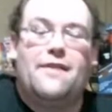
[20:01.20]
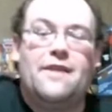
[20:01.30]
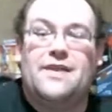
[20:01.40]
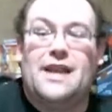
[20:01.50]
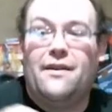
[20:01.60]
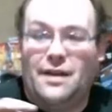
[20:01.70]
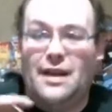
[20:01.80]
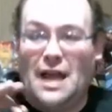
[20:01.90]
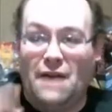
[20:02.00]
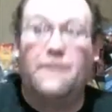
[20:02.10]
if it, even,
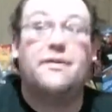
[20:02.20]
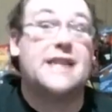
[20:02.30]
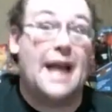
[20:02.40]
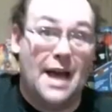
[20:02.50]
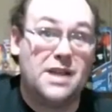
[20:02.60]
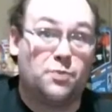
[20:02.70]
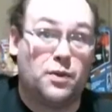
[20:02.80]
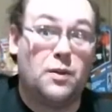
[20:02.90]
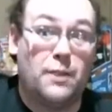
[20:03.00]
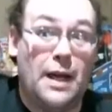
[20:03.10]
even if it's as
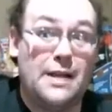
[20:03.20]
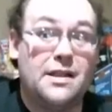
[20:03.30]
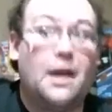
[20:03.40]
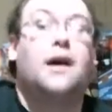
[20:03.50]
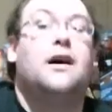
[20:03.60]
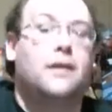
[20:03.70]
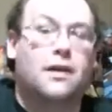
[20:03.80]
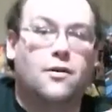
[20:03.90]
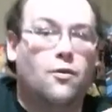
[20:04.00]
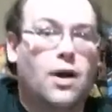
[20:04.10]
Blue Pants,
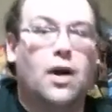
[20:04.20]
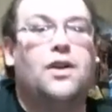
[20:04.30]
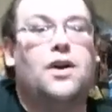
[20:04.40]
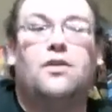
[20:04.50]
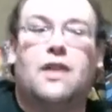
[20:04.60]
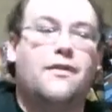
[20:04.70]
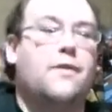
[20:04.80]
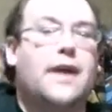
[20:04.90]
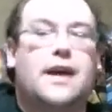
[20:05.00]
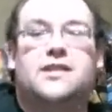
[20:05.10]
we all know Leva
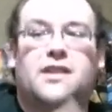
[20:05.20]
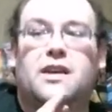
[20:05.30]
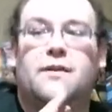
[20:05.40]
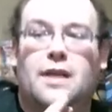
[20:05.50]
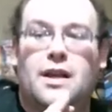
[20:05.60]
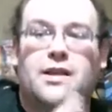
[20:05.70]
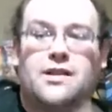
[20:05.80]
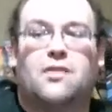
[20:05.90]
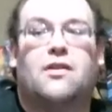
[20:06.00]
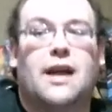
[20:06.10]
Bates can is
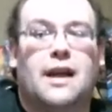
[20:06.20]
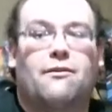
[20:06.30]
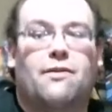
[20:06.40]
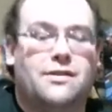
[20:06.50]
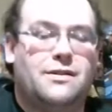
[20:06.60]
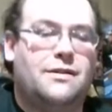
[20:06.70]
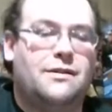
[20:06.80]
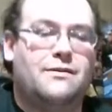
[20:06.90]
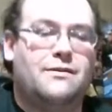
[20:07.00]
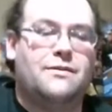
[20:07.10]
a great was
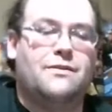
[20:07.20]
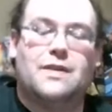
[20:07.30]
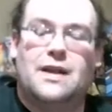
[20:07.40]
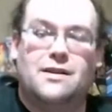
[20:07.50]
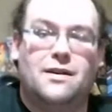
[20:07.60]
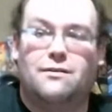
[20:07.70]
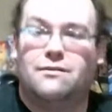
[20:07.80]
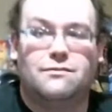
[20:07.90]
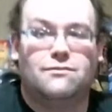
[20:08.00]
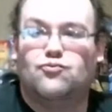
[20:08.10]
uh, you know
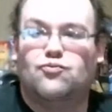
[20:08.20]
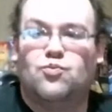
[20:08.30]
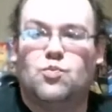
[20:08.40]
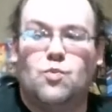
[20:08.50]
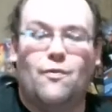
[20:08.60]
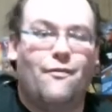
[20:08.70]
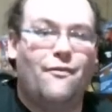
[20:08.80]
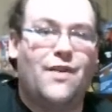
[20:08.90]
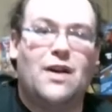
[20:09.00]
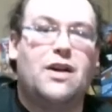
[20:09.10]

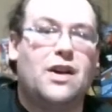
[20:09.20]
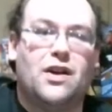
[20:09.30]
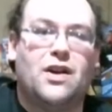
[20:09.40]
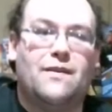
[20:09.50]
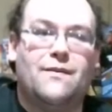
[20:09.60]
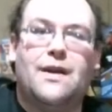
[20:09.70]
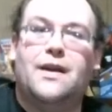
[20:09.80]
very good.